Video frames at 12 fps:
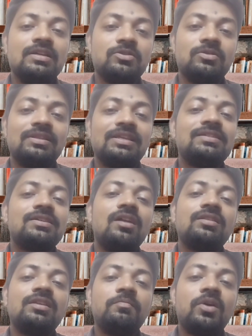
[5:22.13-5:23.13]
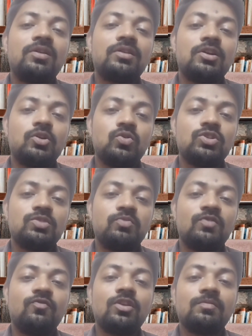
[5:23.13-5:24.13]
So these are all the important rules
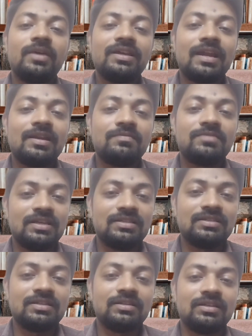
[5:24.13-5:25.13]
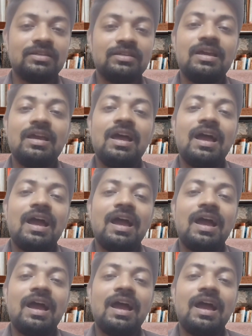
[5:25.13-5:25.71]
put forth by NMC recently,